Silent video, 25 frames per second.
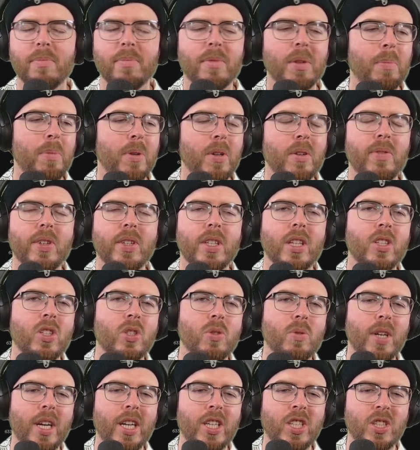The perfect
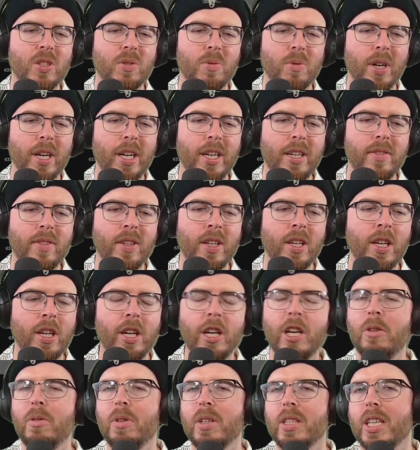interaction, right?
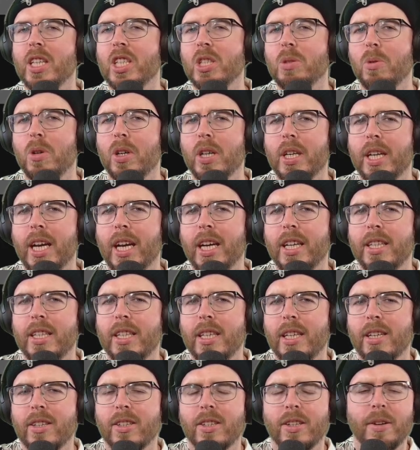Where things work out in the
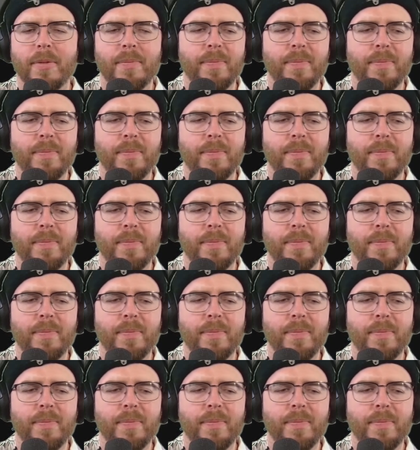end.